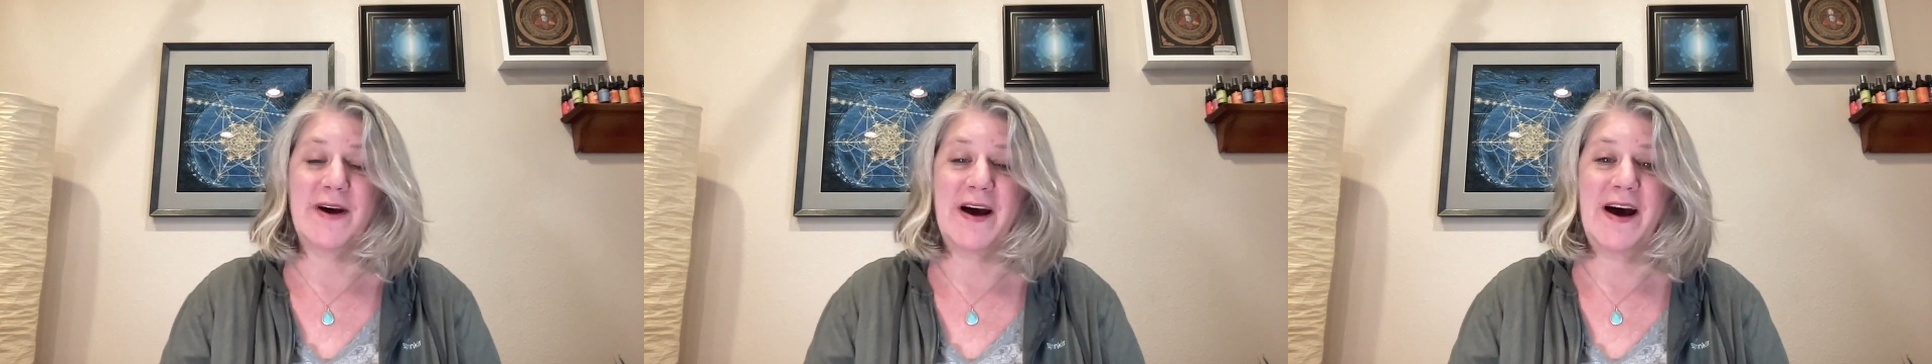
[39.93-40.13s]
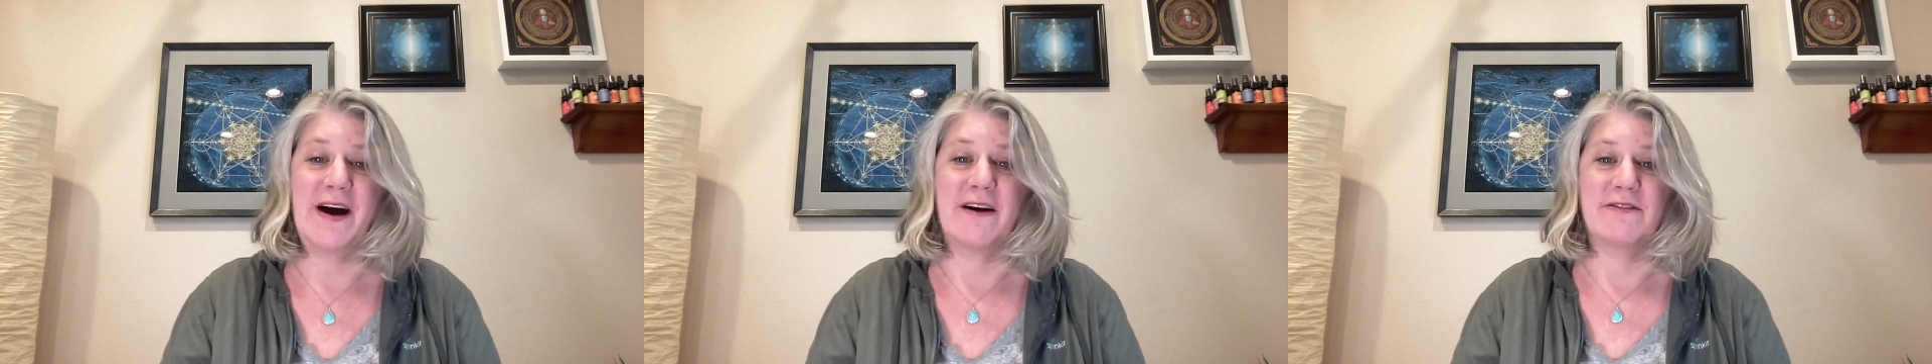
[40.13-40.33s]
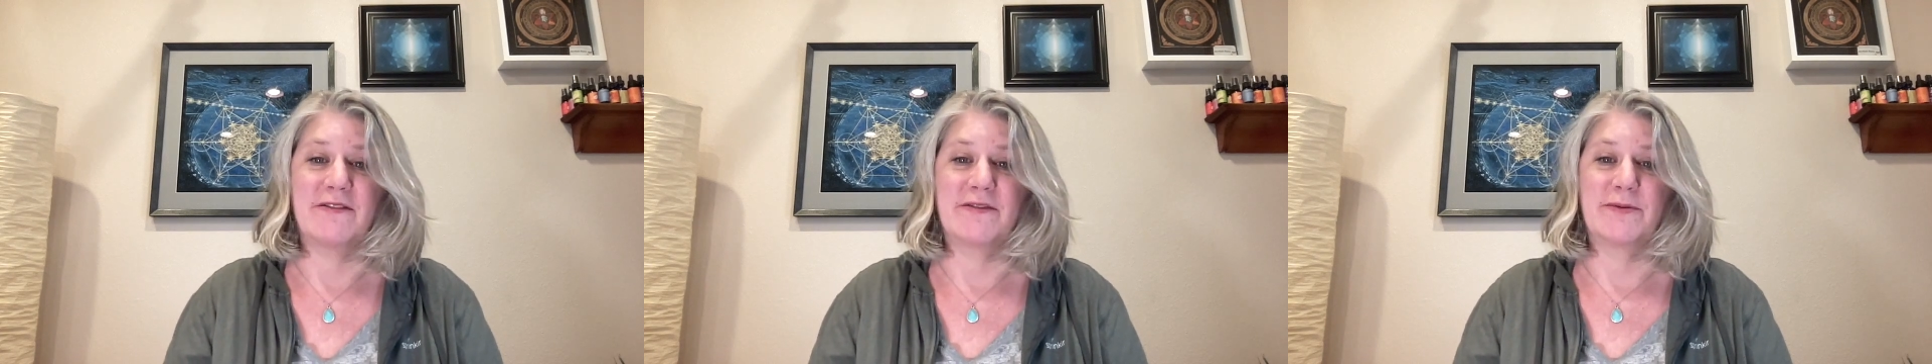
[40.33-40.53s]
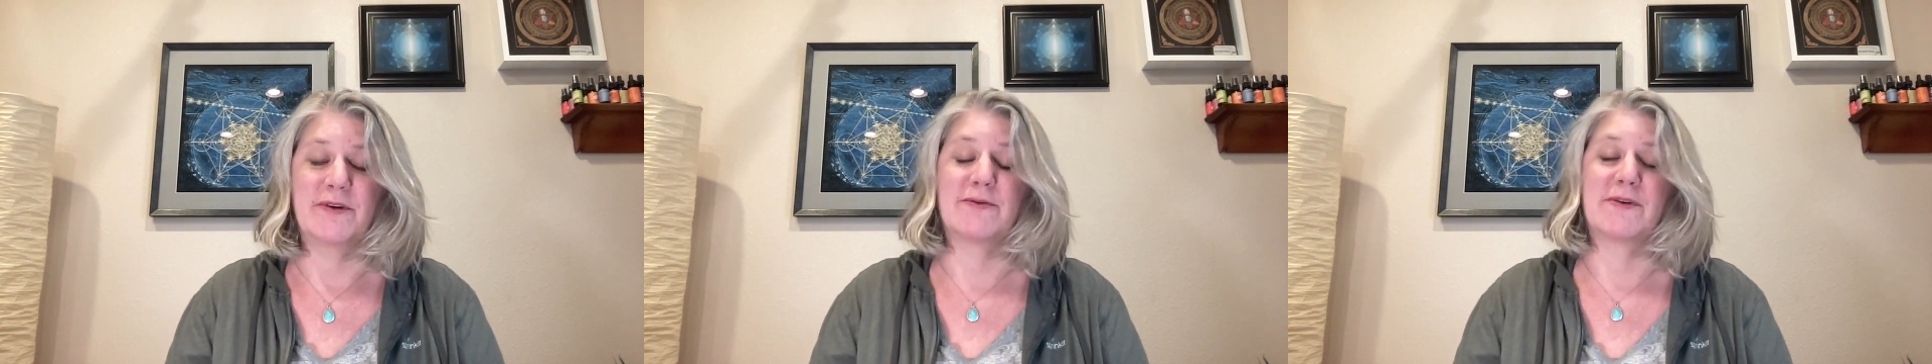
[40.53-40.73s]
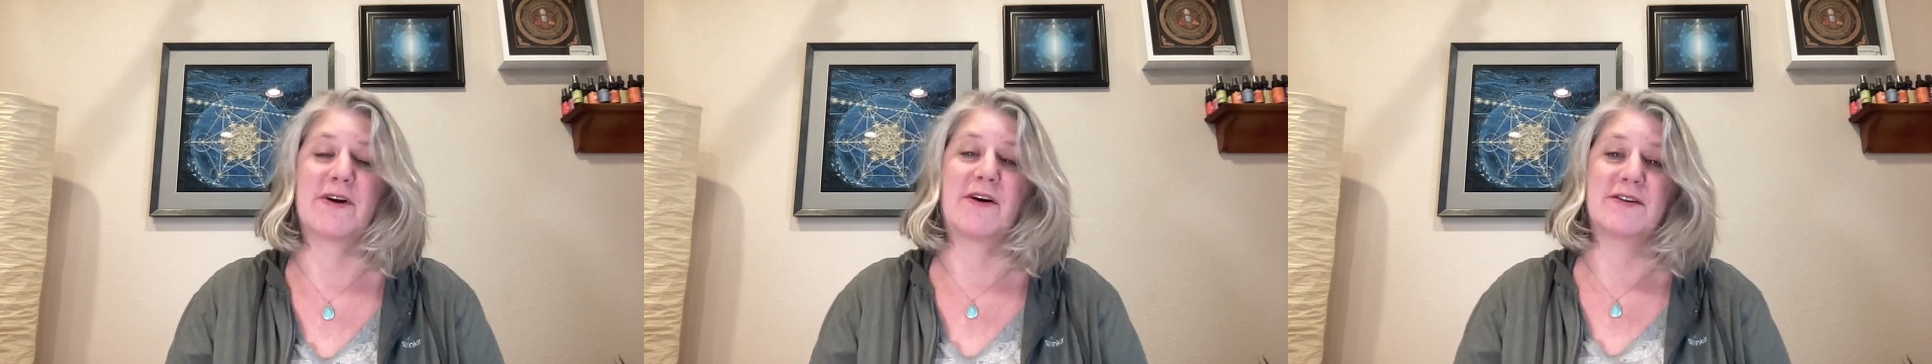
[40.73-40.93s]
have
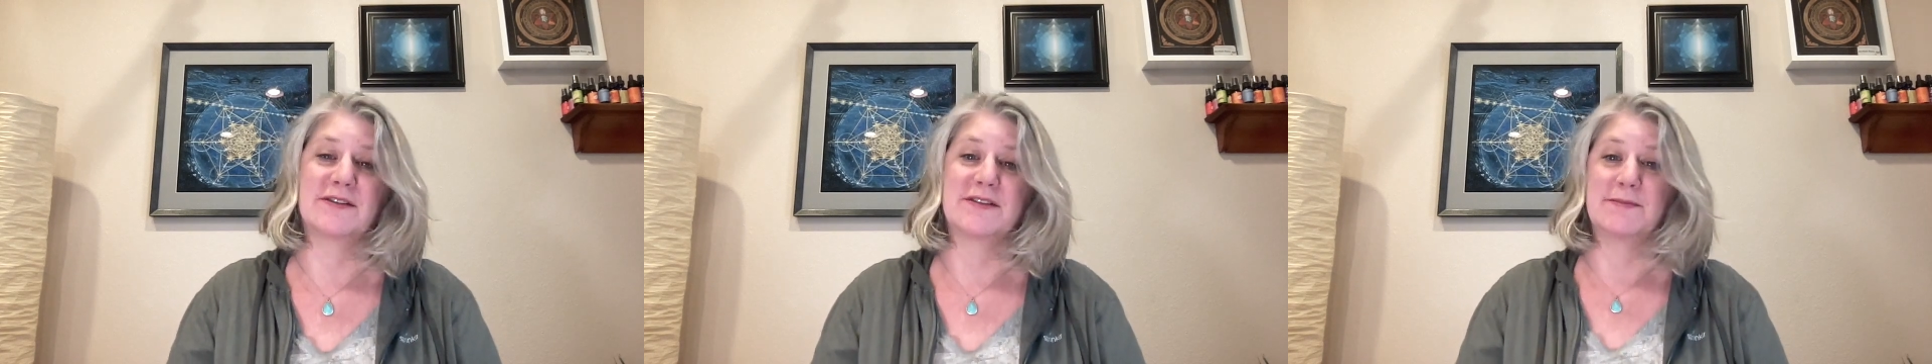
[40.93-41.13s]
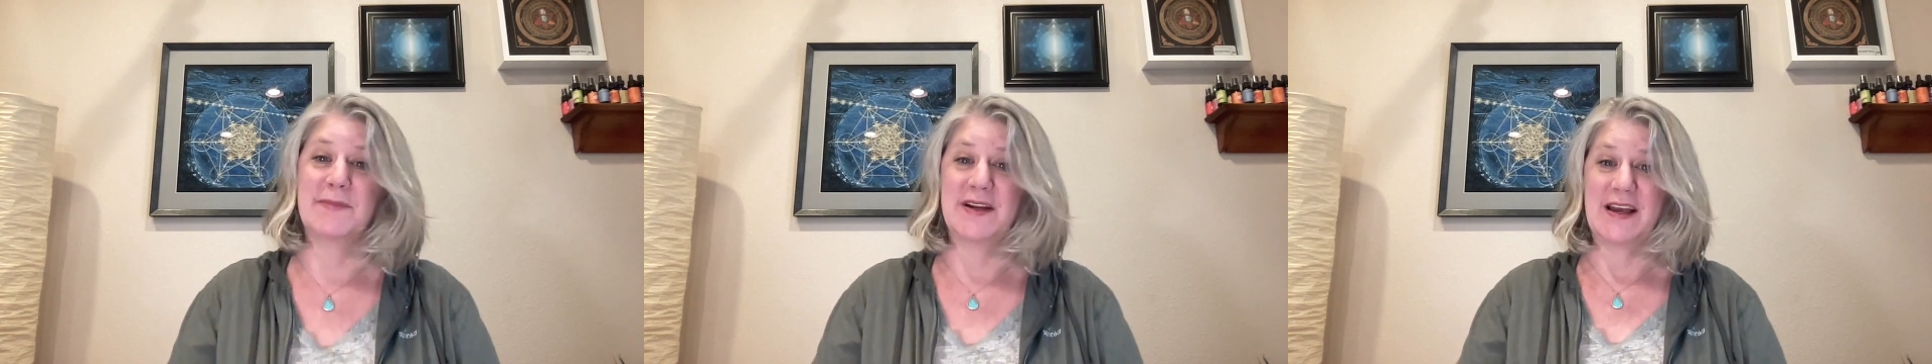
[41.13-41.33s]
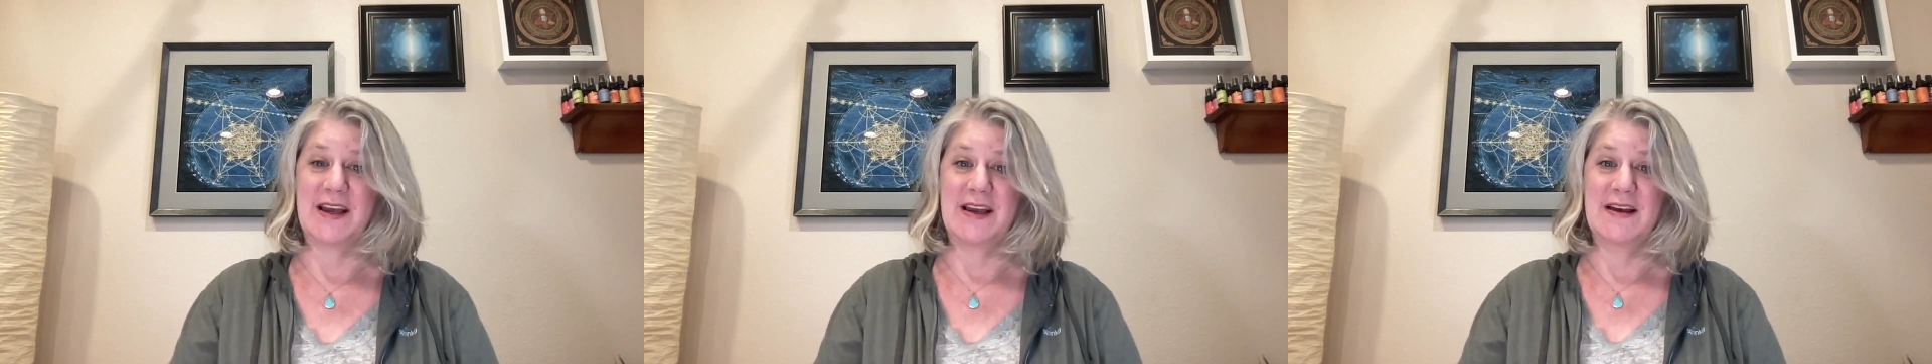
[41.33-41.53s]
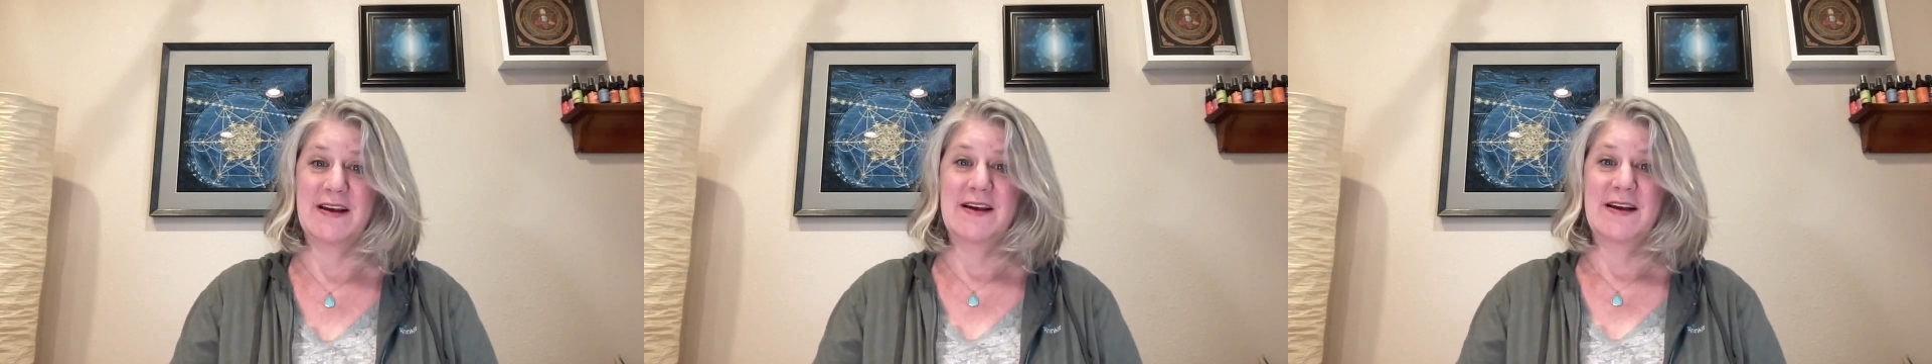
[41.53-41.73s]
with regards to money?